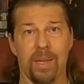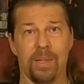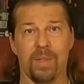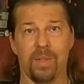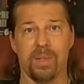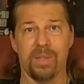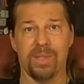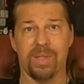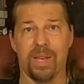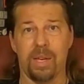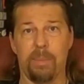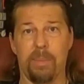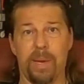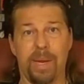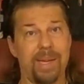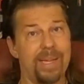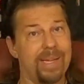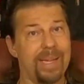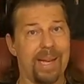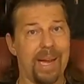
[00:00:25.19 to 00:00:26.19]
So this is going to
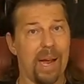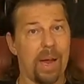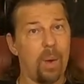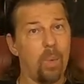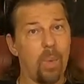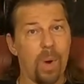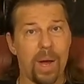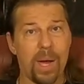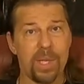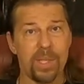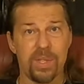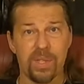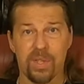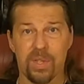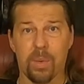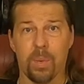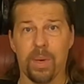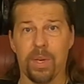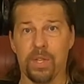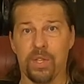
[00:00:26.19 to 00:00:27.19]
be a DIY
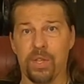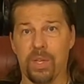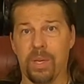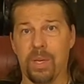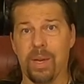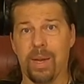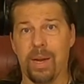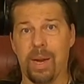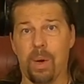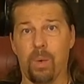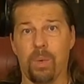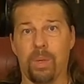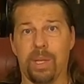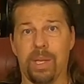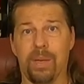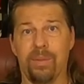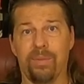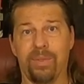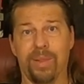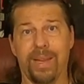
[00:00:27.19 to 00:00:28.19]
situation, and I will
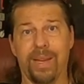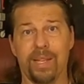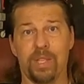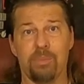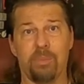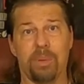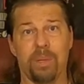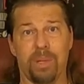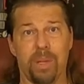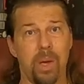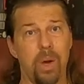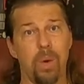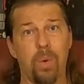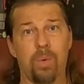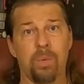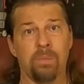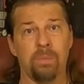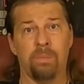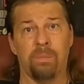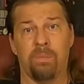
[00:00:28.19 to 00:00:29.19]
leave links
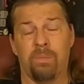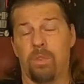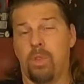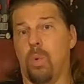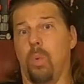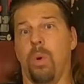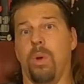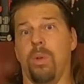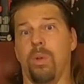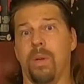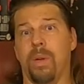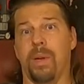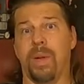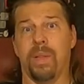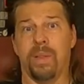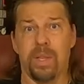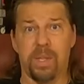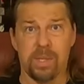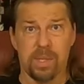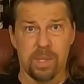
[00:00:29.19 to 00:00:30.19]
below to where you can
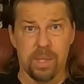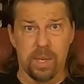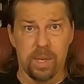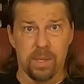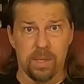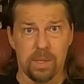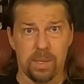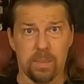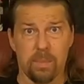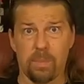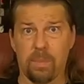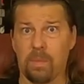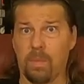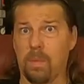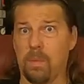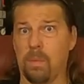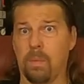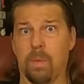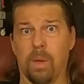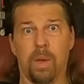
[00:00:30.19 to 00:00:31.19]
get these things.
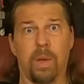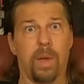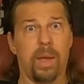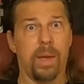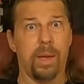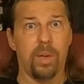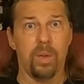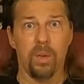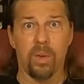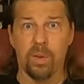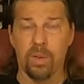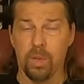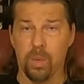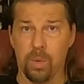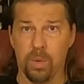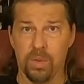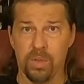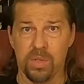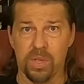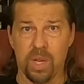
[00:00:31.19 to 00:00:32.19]
And you can
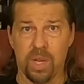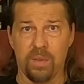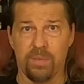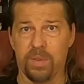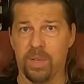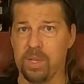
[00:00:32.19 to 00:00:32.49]
do it yourself.